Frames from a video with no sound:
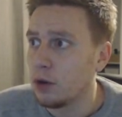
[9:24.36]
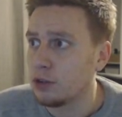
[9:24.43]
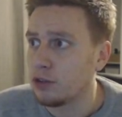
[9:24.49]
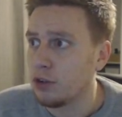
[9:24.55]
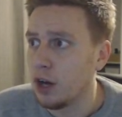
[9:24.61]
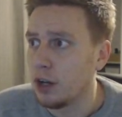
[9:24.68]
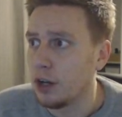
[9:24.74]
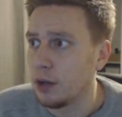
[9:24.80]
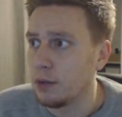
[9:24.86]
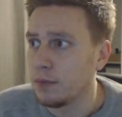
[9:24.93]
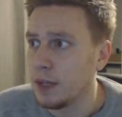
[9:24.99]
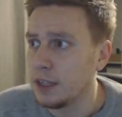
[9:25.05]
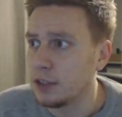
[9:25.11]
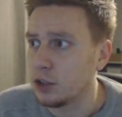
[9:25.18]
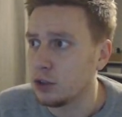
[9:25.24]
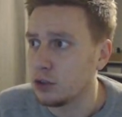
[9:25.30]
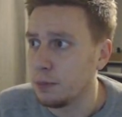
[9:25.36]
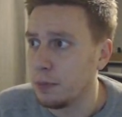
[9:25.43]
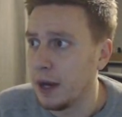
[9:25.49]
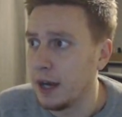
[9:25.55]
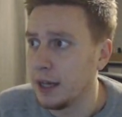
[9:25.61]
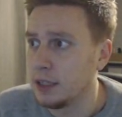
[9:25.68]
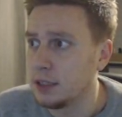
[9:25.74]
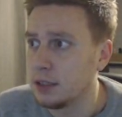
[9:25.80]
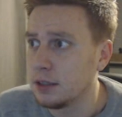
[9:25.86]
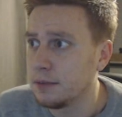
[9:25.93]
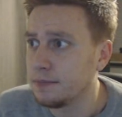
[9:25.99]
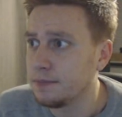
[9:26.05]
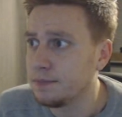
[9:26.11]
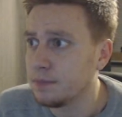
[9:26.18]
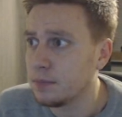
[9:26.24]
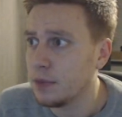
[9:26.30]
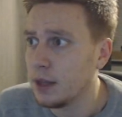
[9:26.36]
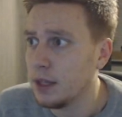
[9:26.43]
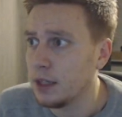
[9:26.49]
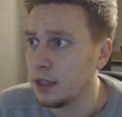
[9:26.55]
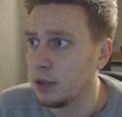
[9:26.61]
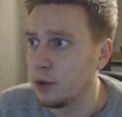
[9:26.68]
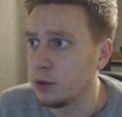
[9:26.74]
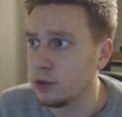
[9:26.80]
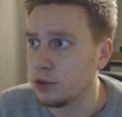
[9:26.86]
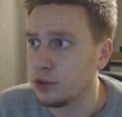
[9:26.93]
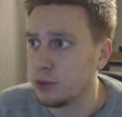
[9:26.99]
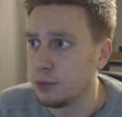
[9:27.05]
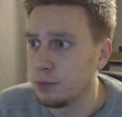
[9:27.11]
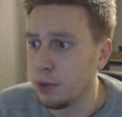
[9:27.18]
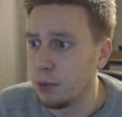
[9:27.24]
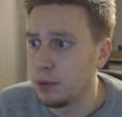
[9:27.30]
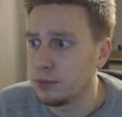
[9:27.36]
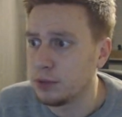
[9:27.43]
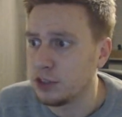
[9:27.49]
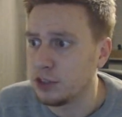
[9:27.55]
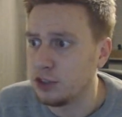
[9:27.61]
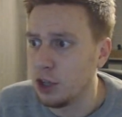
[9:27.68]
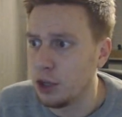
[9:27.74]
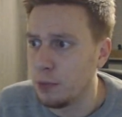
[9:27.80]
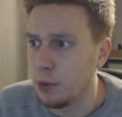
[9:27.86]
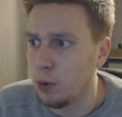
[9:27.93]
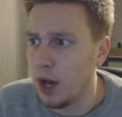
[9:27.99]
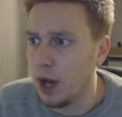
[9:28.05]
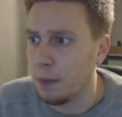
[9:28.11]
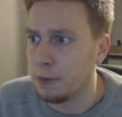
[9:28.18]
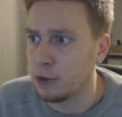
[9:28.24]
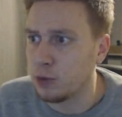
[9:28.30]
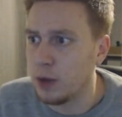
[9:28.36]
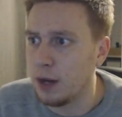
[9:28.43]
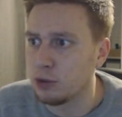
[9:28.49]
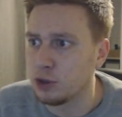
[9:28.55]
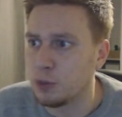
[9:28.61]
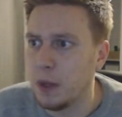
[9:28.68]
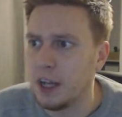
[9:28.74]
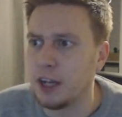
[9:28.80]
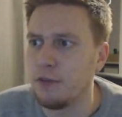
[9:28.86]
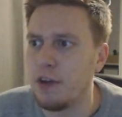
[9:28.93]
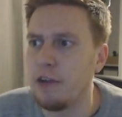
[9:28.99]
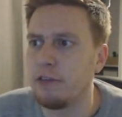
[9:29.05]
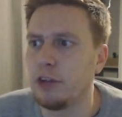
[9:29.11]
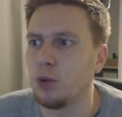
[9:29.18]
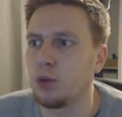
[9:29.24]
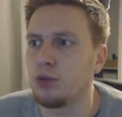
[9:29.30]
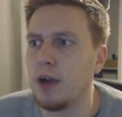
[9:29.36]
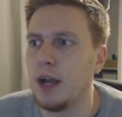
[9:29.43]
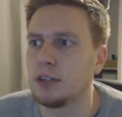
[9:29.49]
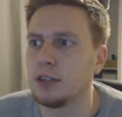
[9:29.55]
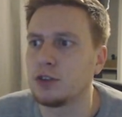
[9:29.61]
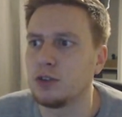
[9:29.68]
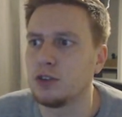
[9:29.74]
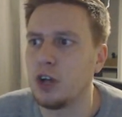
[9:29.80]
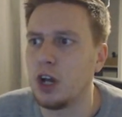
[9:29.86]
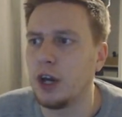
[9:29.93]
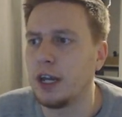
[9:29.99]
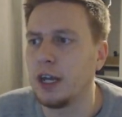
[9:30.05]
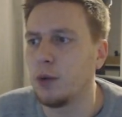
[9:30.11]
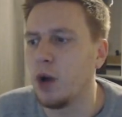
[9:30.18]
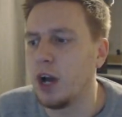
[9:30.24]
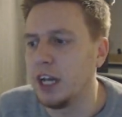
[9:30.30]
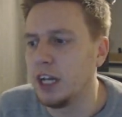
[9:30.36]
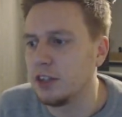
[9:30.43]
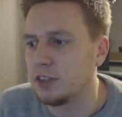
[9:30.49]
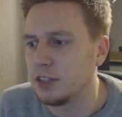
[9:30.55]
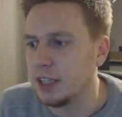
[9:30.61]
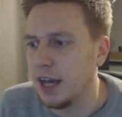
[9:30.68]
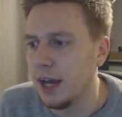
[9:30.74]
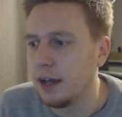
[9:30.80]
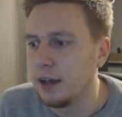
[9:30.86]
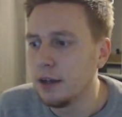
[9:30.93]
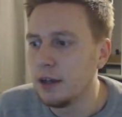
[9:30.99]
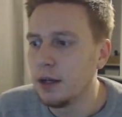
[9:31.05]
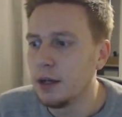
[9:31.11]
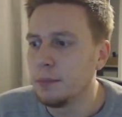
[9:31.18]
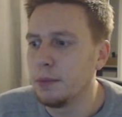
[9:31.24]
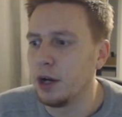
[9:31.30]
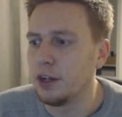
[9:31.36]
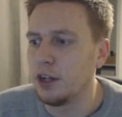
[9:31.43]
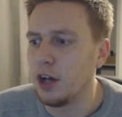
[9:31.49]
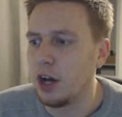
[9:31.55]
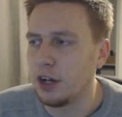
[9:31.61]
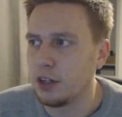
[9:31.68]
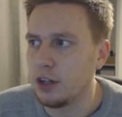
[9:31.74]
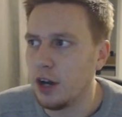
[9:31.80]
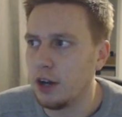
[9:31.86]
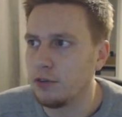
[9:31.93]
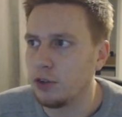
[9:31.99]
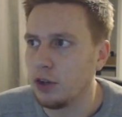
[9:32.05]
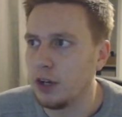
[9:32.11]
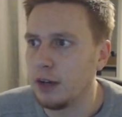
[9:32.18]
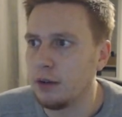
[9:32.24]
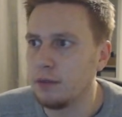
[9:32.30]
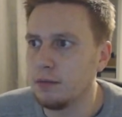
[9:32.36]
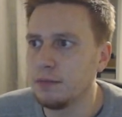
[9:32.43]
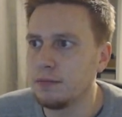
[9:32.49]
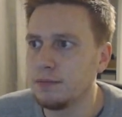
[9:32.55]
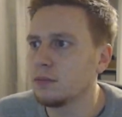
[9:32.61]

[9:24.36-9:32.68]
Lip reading: Cuadrado, he's got some pace. He can cause us some problems. He stood the ball up as well. And speaking of aerial threats, Gonzalo Higuain is in there, but Onana dives on it.